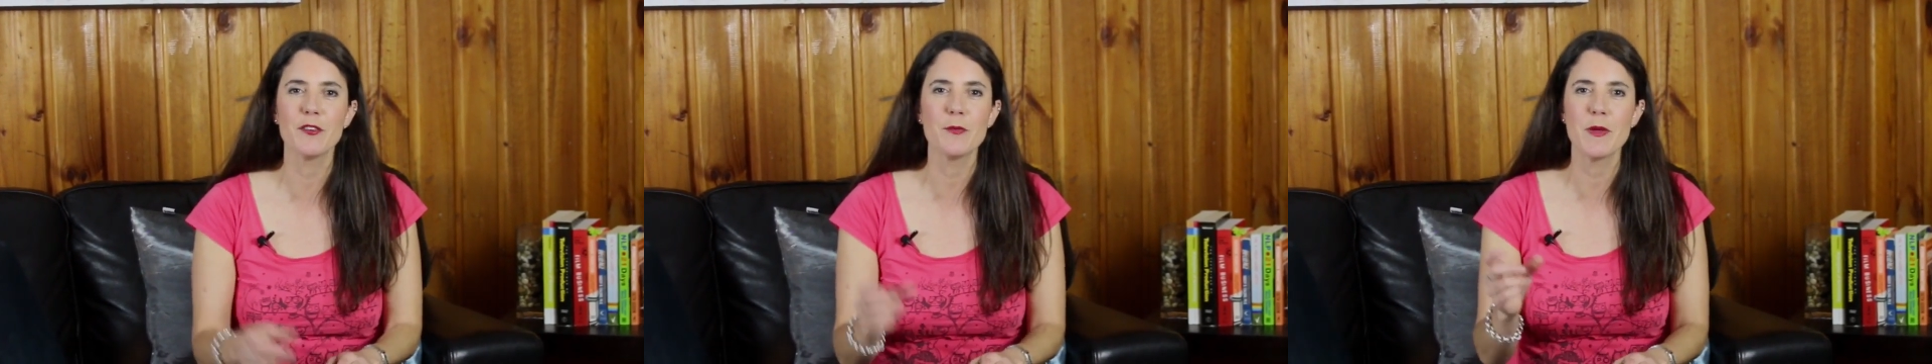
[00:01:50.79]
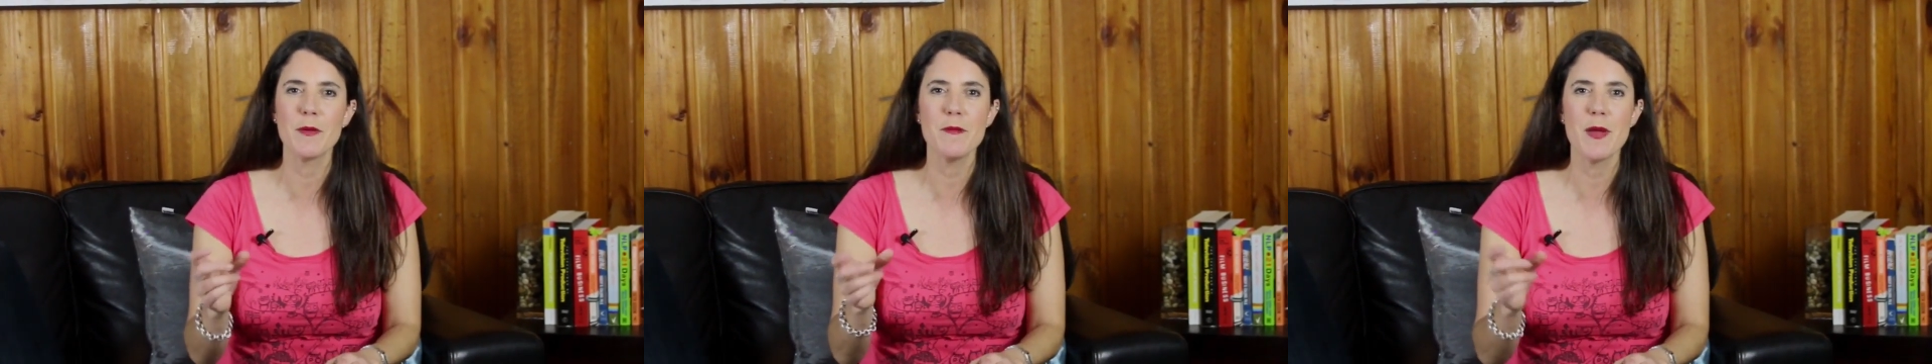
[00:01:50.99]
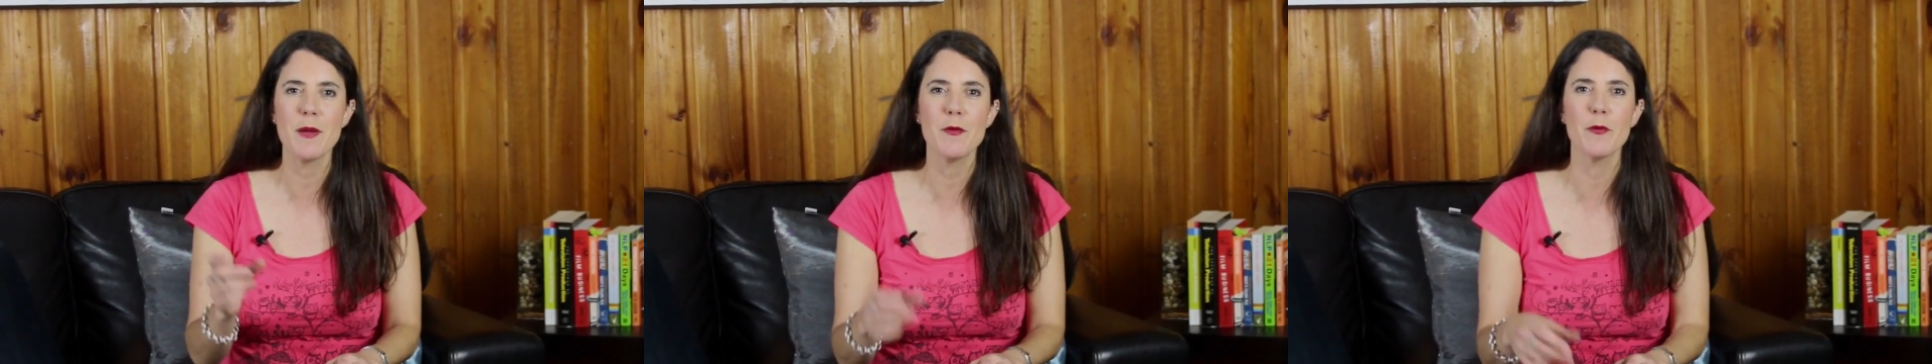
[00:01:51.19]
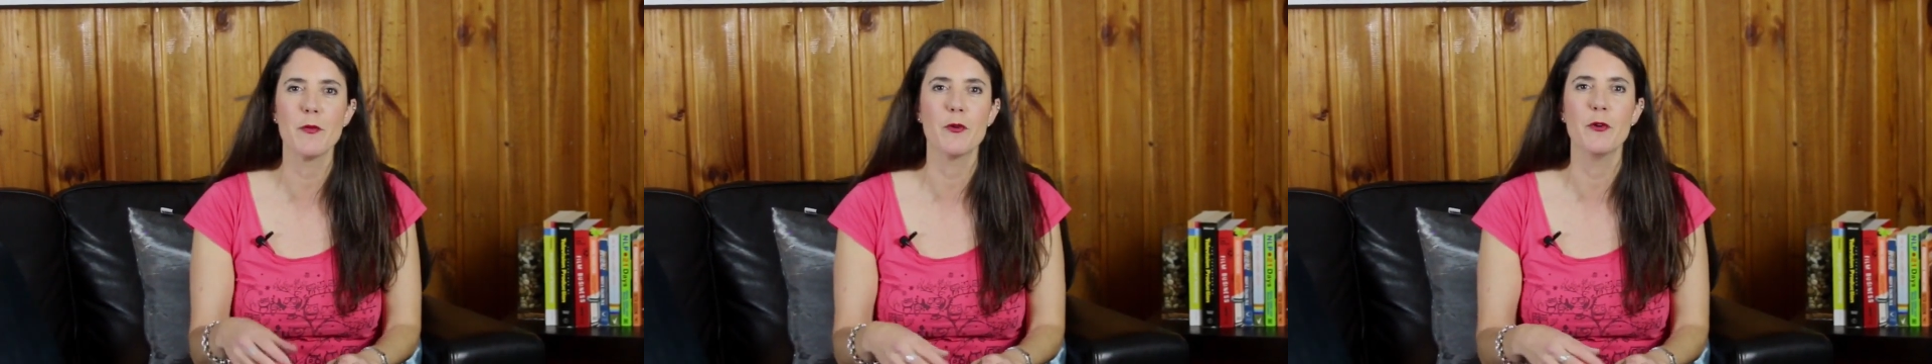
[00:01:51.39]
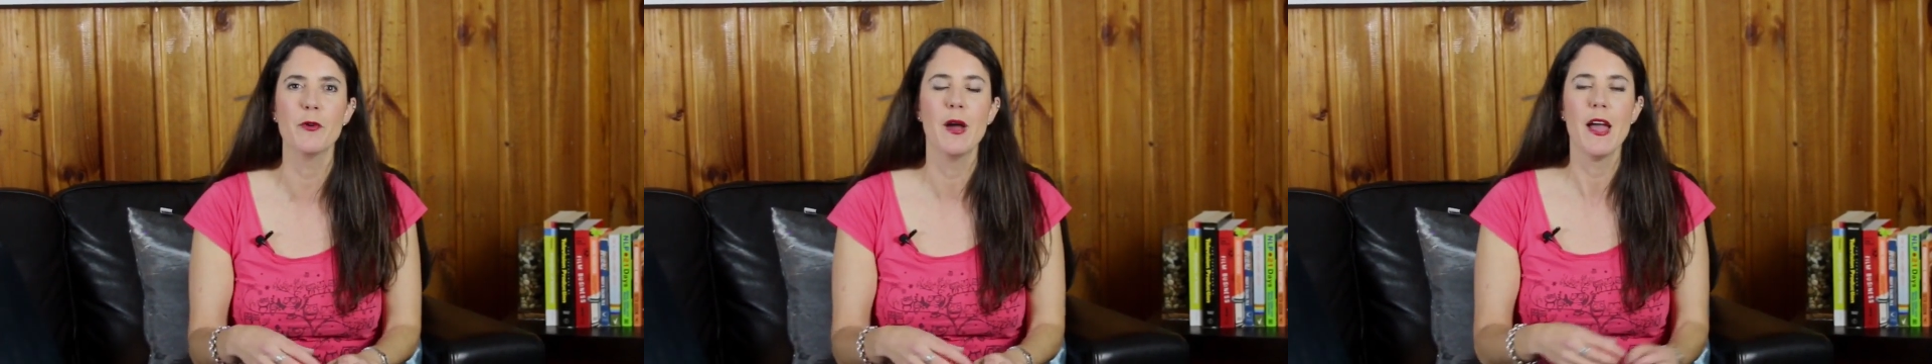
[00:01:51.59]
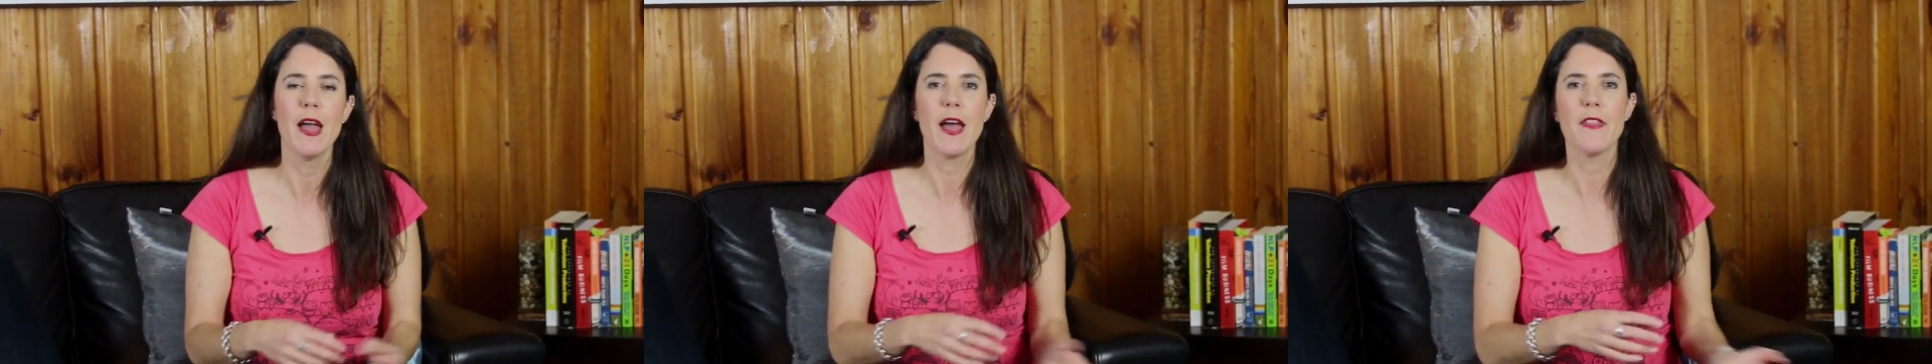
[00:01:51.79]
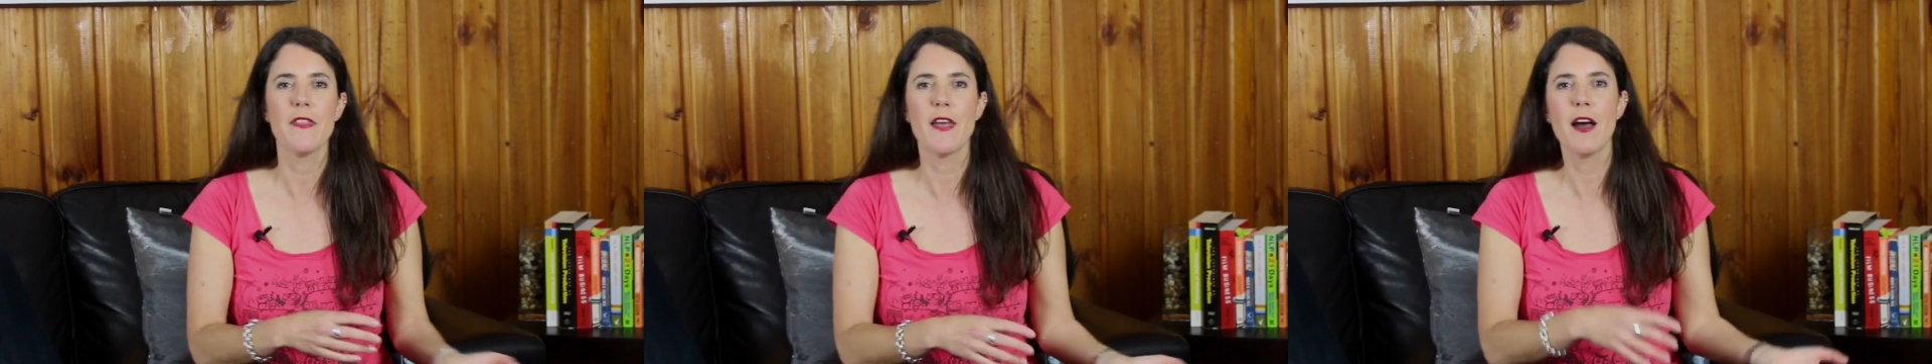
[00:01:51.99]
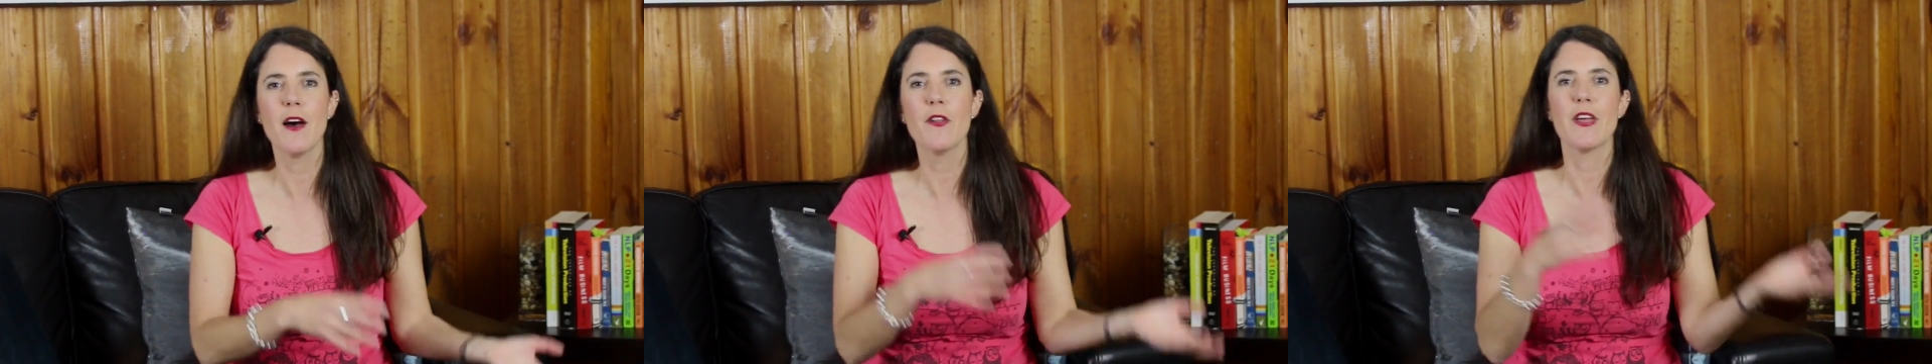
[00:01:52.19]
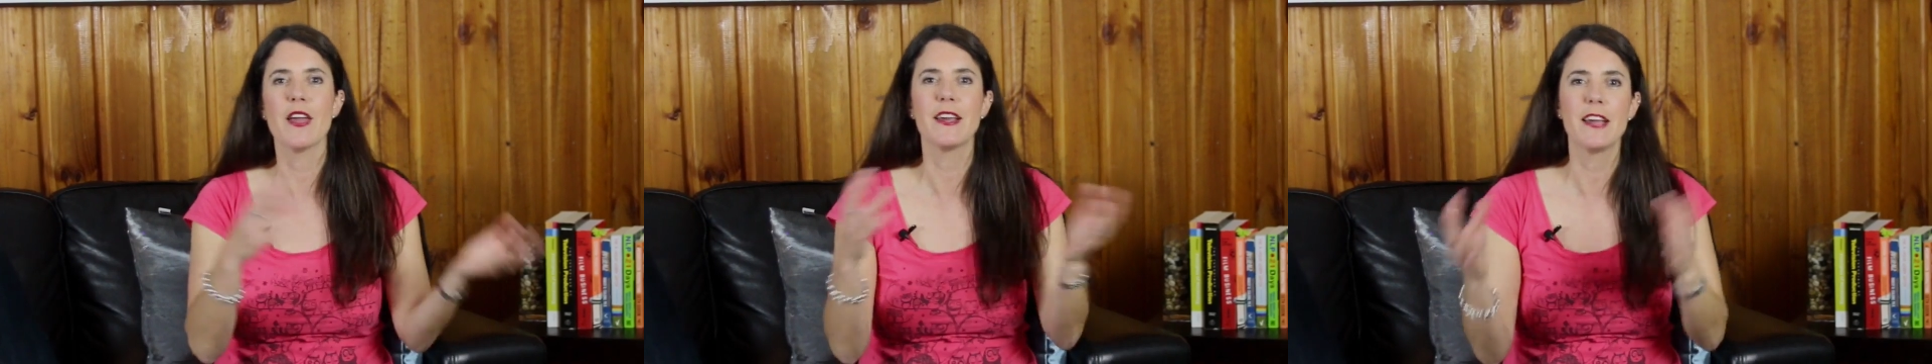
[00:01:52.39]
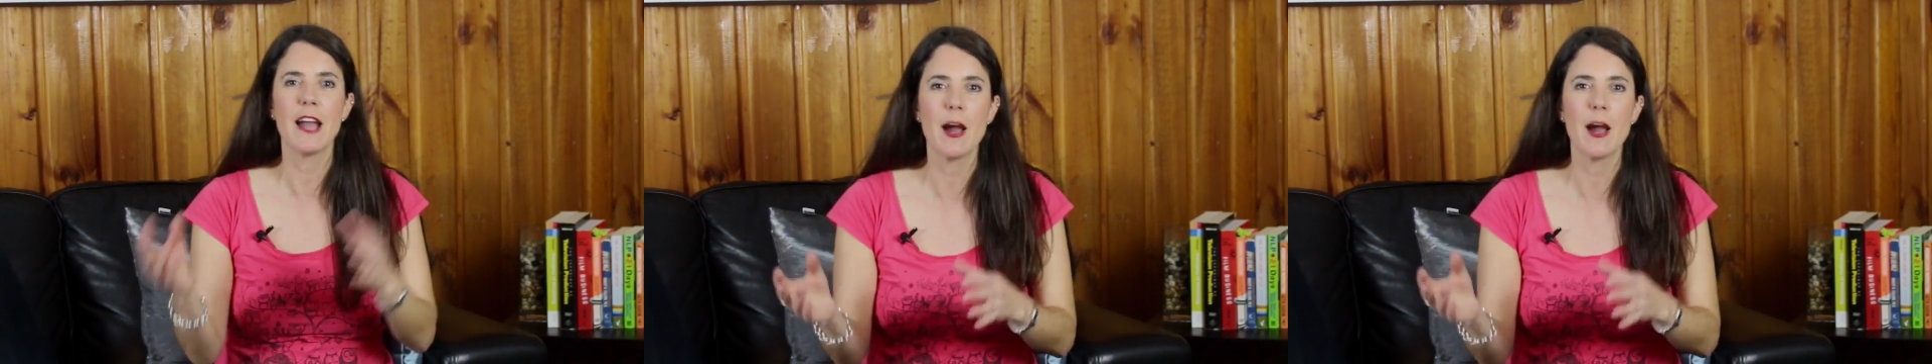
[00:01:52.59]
It'll be memorable, and they'll then